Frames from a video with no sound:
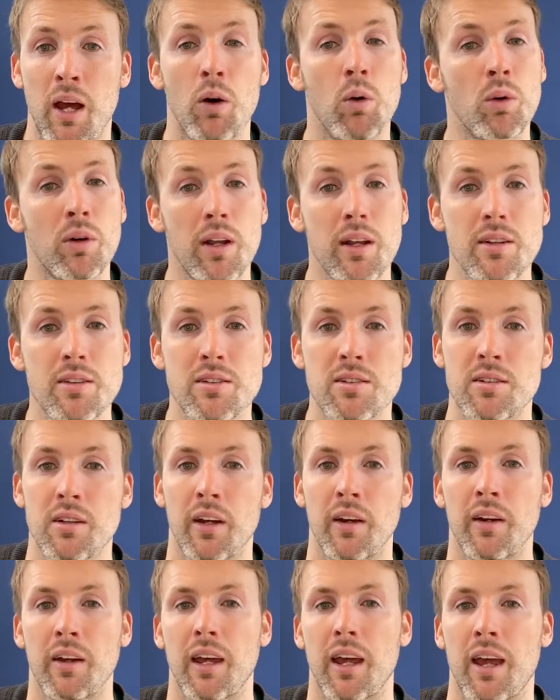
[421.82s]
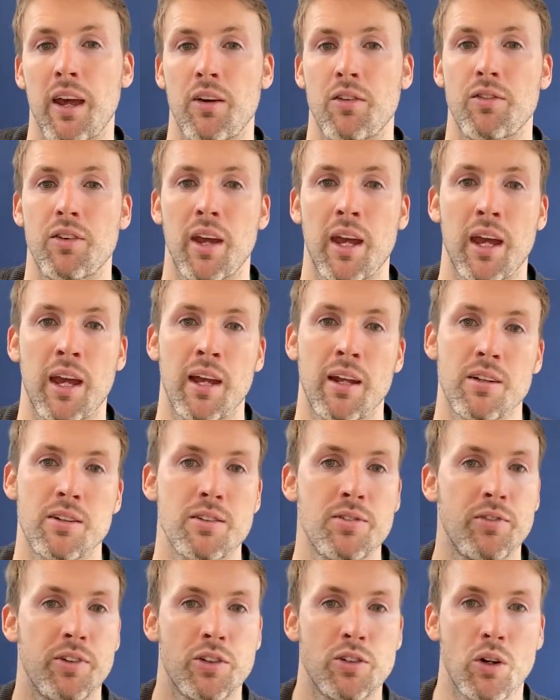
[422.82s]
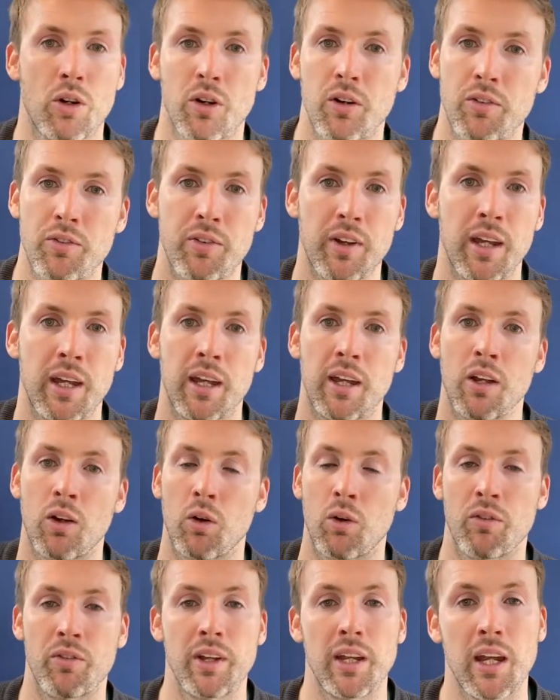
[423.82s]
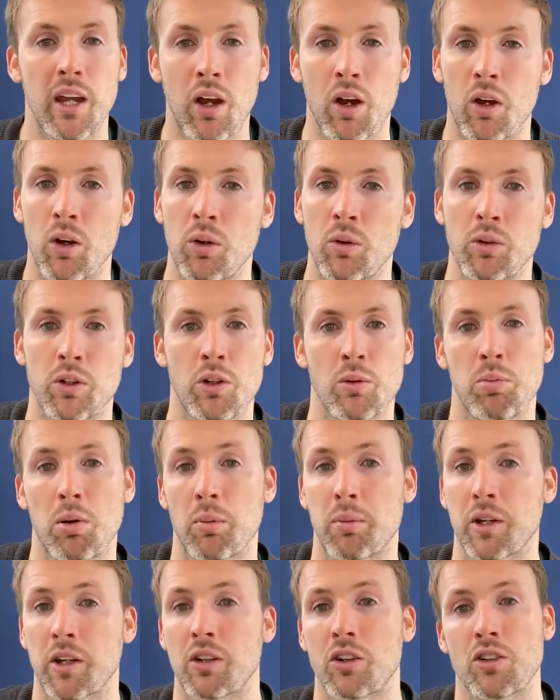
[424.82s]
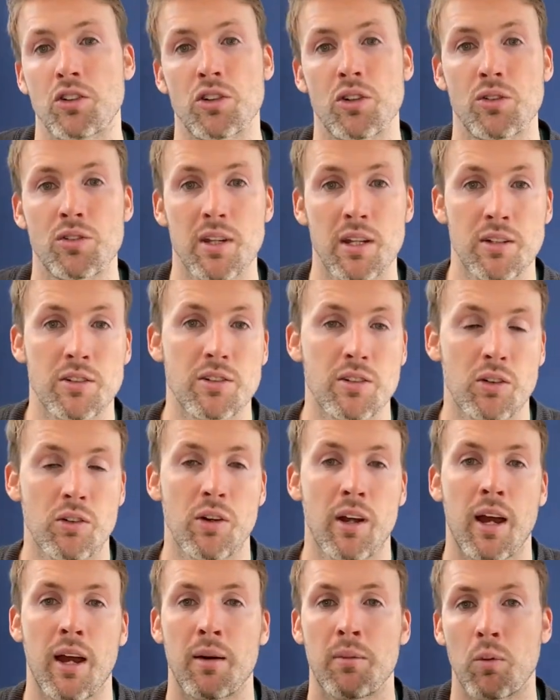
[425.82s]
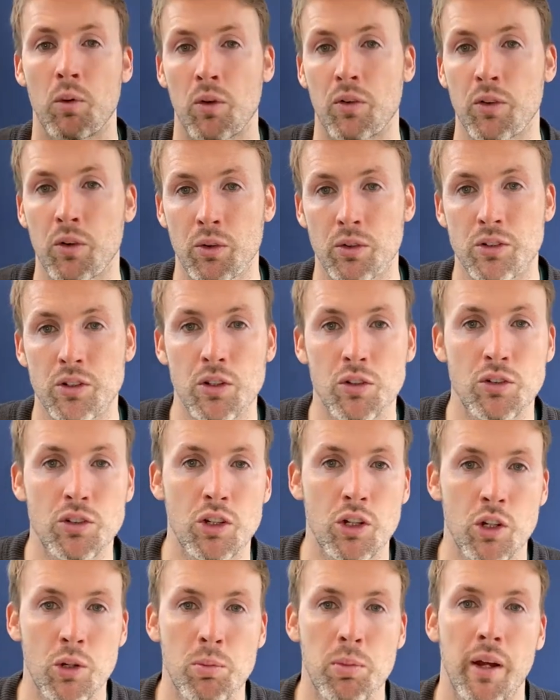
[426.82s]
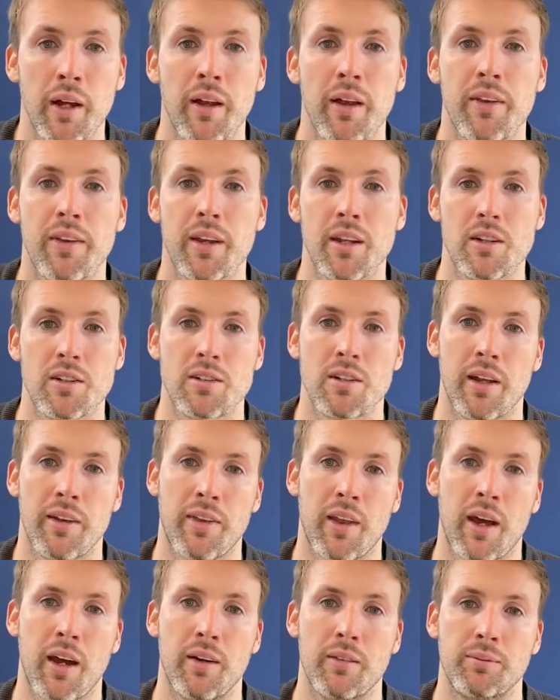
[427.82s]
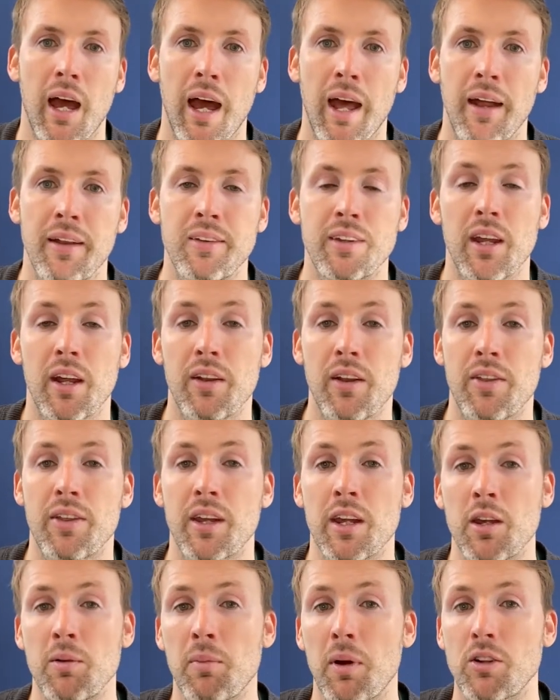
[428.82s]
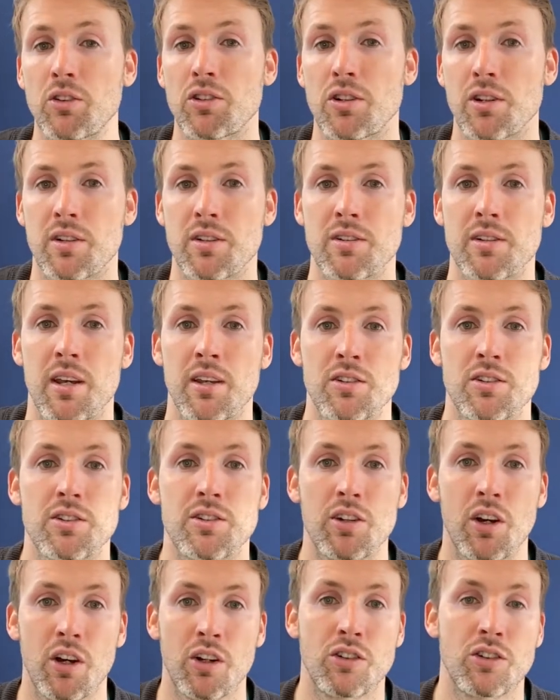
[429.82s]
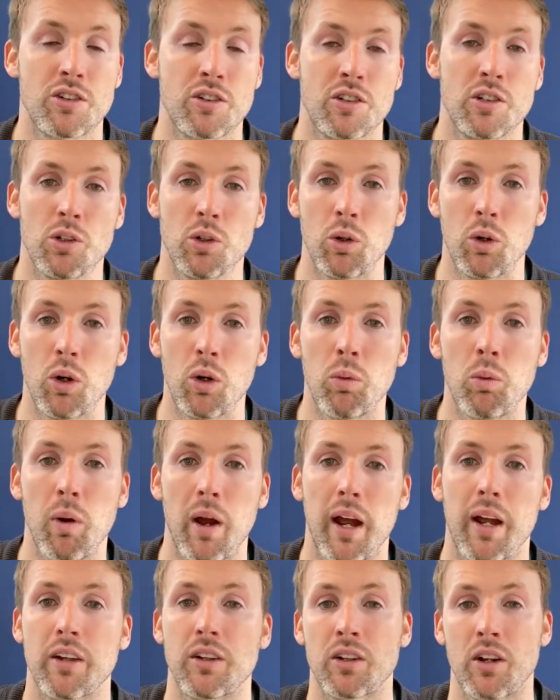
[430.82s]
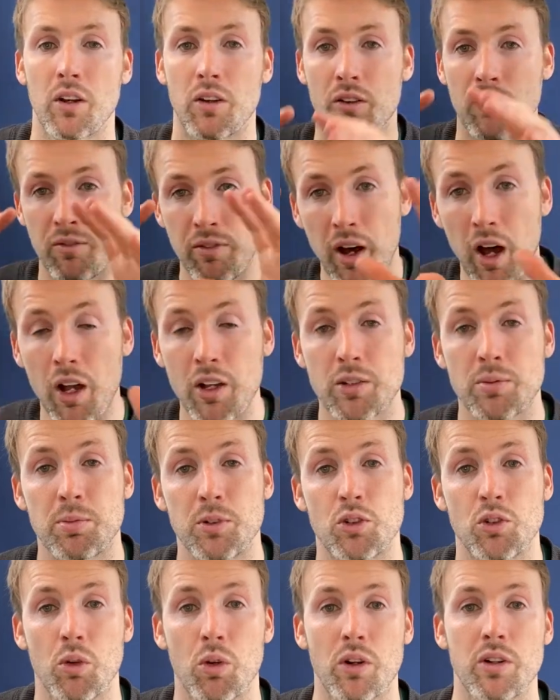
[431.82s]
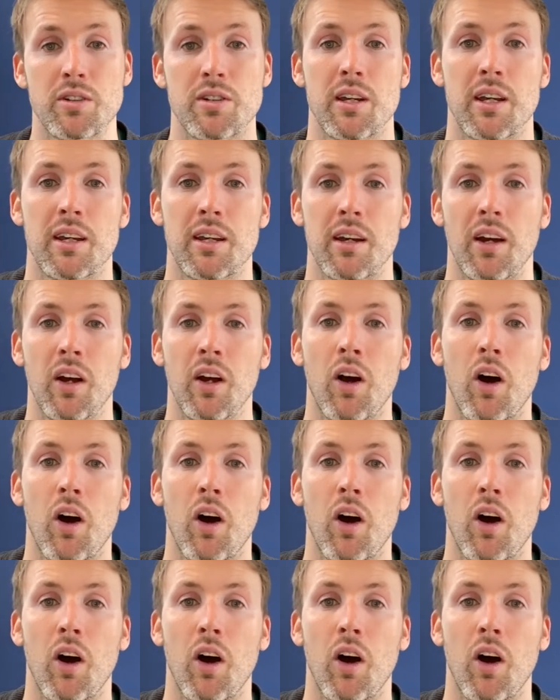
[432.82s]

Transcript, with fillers: that audience. If it's photography or video, you're probably gonna choose Instagram or of course YouTube, things like that. And the other thing he mentions is Sturgeon Law, where, you know, the vast majority